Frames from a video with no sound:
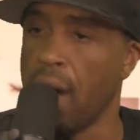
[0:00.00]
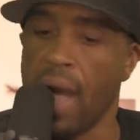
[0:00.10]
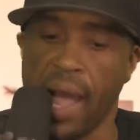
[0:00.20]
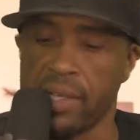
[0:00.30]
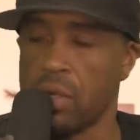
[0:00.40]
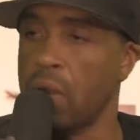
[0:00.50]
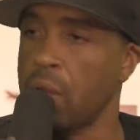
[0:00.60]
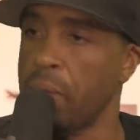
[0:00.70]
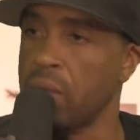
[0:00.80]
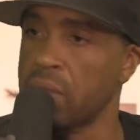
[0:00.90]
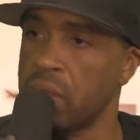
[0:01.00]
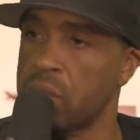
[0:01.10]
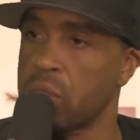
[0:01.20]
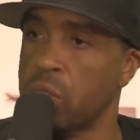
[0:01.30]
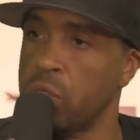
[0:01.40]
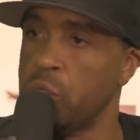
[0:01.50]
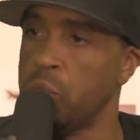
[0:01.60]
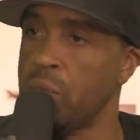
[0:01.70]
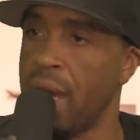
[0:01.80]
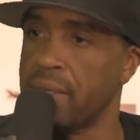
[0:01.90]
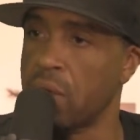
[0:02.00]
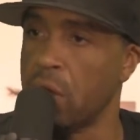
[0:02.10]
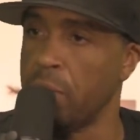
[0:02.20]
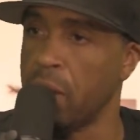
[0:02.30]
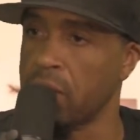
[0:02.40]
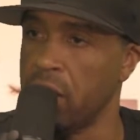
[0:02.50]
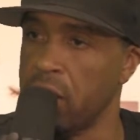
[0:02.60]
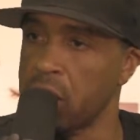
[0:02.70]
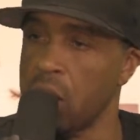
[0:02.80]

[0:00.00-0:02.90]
I talk about this. Could you not talk about this?